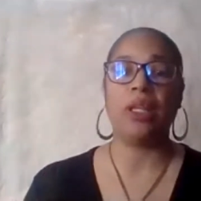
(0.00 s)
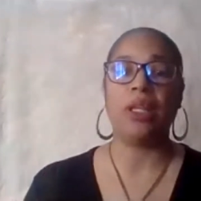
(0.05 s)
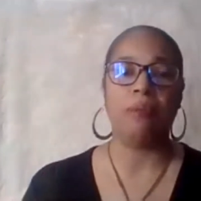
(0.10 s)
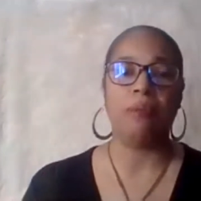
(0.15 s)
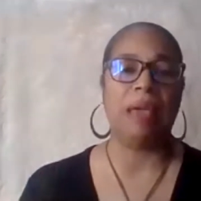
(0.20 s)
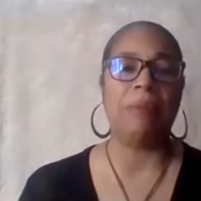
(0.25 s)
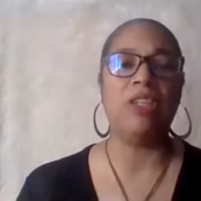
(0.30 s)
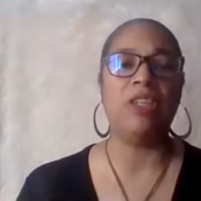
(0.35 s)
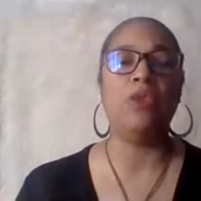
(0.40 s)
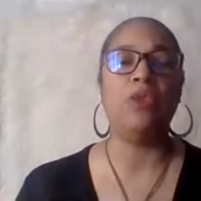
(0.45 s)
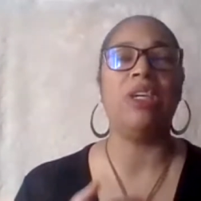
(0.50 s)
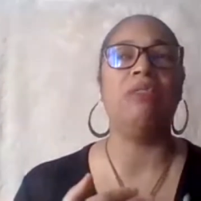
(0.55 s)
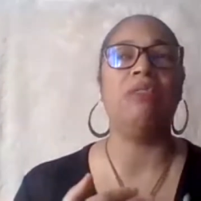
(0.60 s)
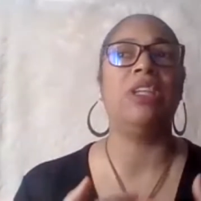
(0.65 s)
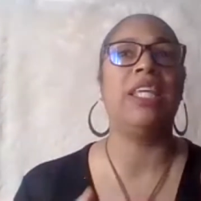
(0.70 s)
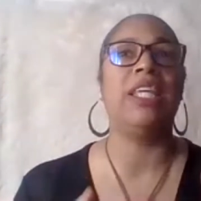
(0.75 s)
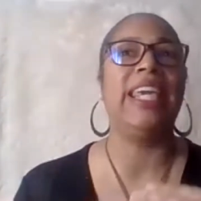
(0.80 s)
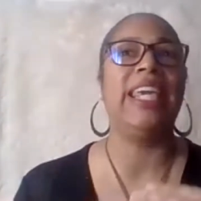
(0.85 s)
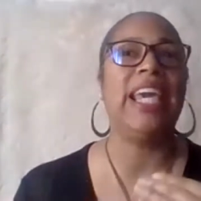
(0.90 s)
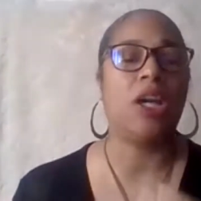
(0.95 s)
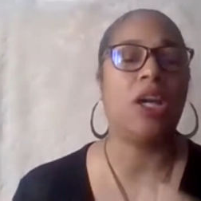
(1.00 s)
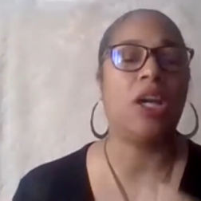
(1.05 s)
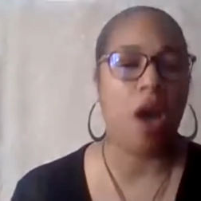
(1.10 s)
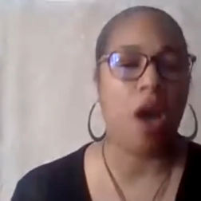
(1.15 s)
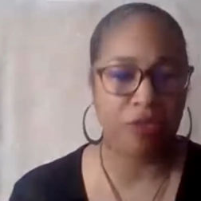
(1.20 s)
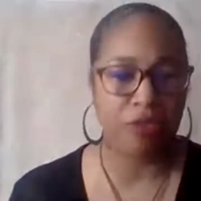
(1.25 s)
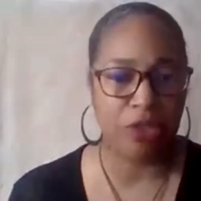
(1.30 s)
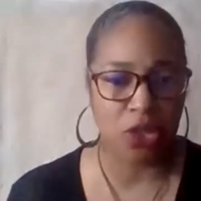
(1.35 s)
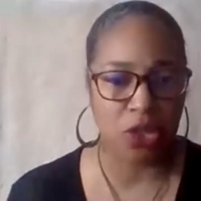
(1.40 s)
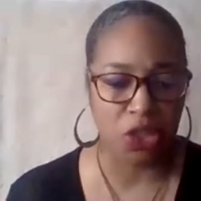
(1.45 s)
Maybe you even kick
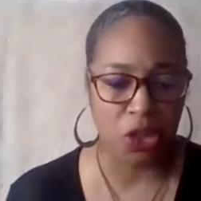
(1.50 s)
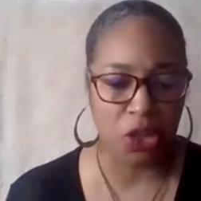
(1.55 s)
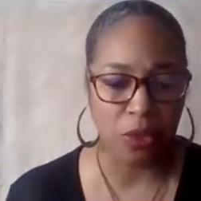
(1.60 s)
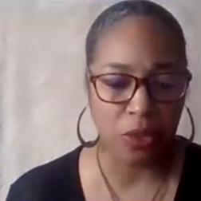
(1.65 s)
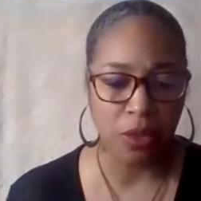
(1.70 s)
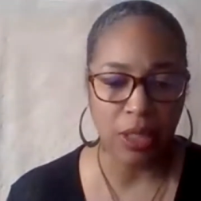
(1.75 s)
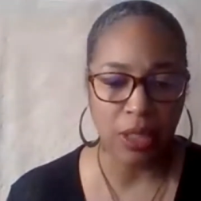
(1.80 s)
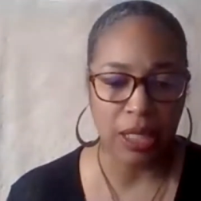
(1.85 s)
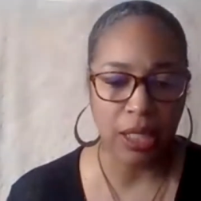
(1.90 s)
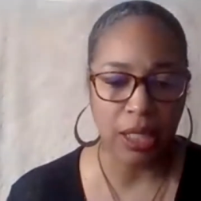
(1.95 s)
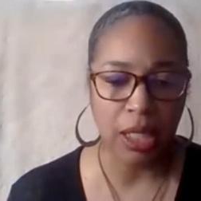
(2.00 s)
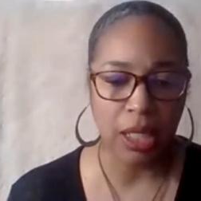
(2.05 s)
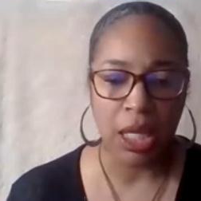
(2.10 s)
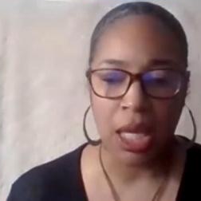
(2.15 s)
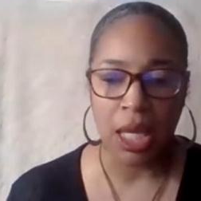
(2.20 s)
off your journaling